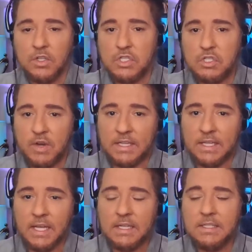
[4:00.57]

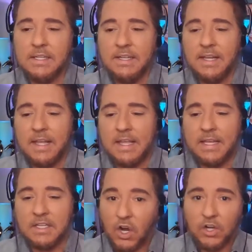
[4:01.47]
Australia.
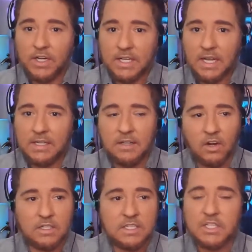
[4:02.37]
Antarctica,
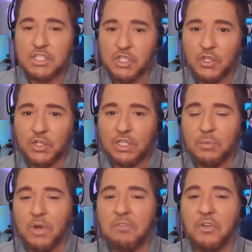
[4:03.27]
Arctic Circle,
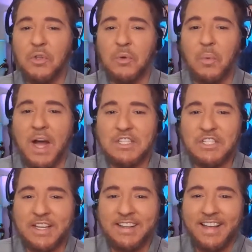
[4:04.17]
wherever you're
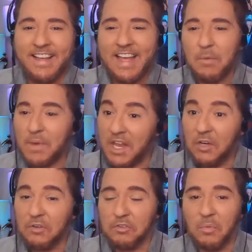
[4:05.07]
watching. And we
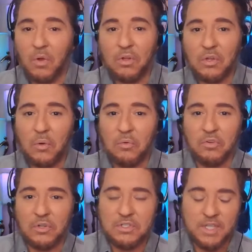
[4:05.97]
hear from all
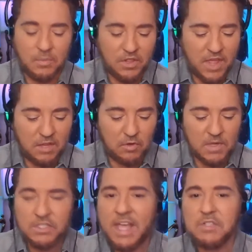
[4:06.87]
over. And we thank you very
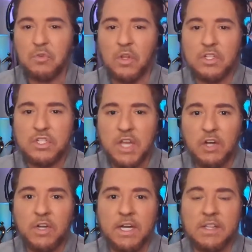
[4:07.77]
much. Thanks for all the
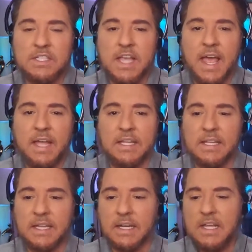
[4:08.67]
sharing and the
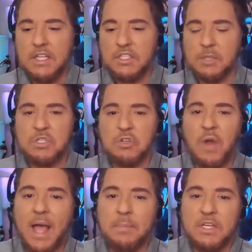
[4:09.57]
tagging and
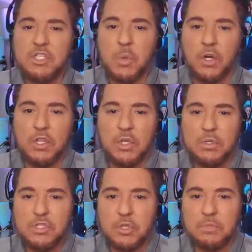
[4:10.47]
subscribing to our
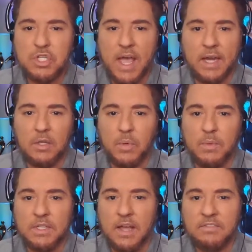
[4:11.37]
YouTube channel. We
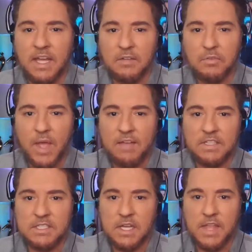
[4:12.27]
would love that if you
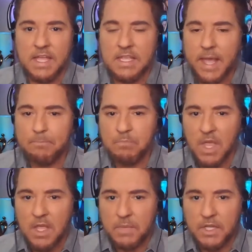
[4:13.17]
haven't done that yet,
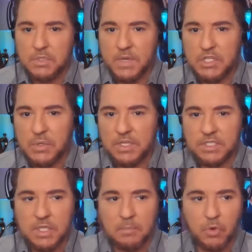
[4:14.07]
because we do
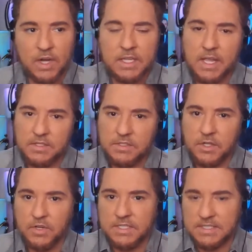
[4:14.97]
this uh, broadcast
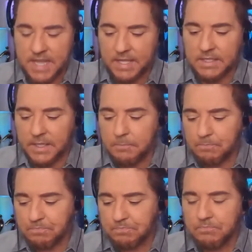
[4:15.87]
series daily.
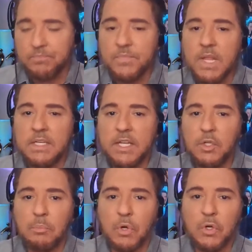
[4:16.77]

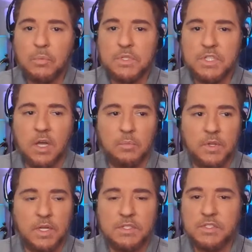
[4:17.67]
Neil Byrne was on
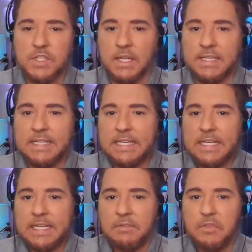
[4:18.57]
with us uh, a
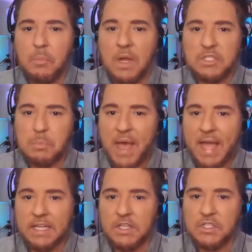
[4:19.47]
few months
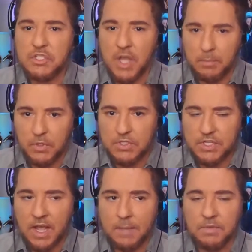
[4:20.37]
back in the
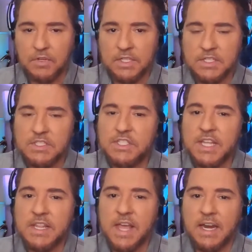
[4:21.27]
summertime. If you didn't
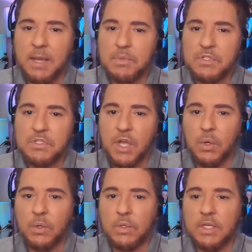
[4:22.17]
see that
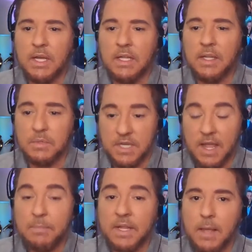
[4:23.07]
episode, uh, that was an
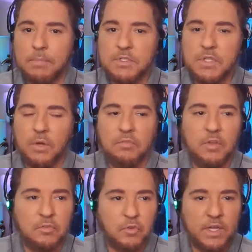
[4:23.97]
epic episode.
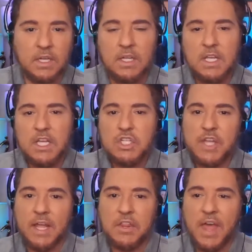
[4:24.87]
Feel free to
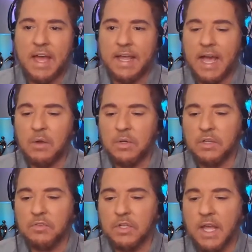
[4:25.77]
check that out.
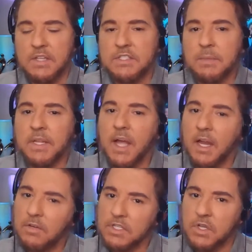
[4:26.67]
And if you like some of the
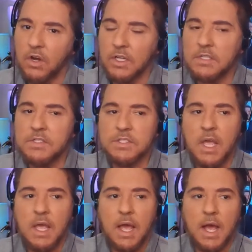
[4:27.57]
Irish artists,
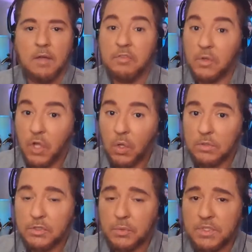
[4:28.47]
uh, Phil
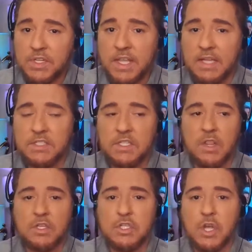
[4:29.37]
Coulter was a guest
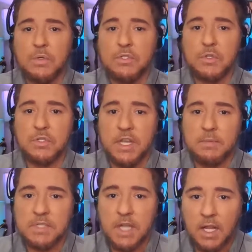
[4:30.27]
on the show. Sir
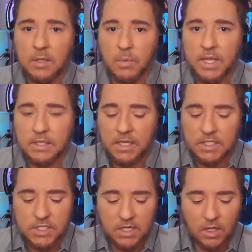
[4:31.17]
James Galway and Lady
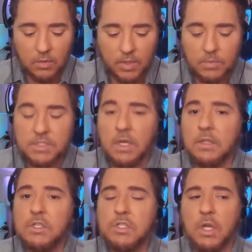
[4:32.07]
Jean Galway was
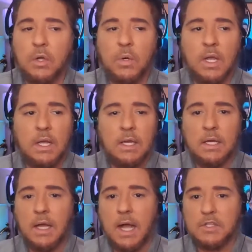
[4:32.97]
on the show
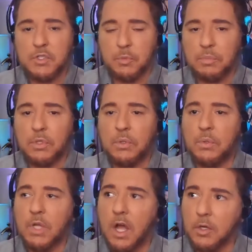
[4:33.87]
uh, Oscar
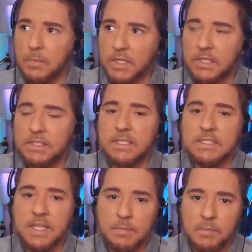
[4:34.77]
Blue, Connor
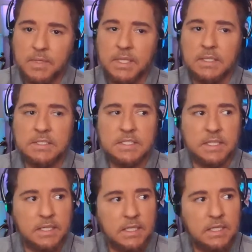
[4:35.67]
McGinty, Damian
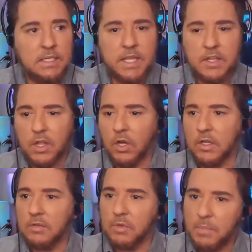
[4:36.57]
McGinty, Keith
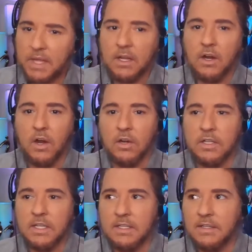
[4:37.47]
Harkin, Rebecca
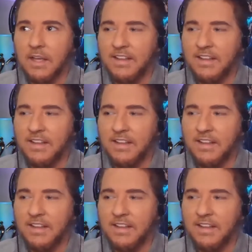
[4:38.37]
Harkin,